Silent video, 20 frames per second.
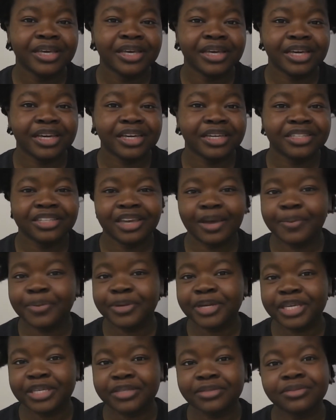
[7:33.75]

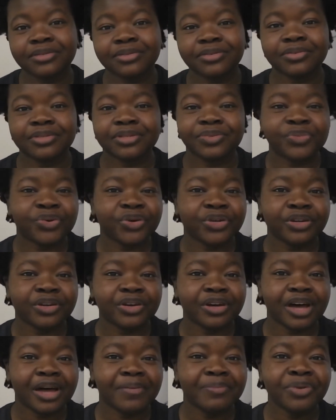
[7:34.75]
Japanese noodles and
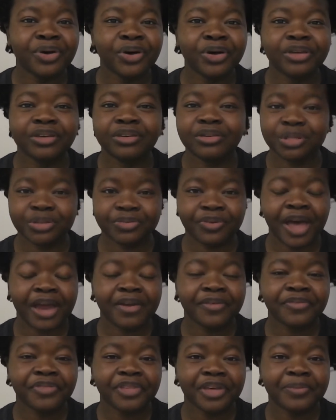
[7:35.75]
whatnot. I'm not a huge
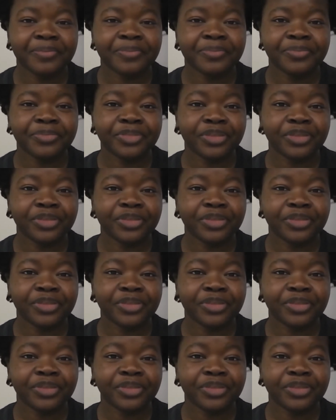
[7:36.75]
fan of them.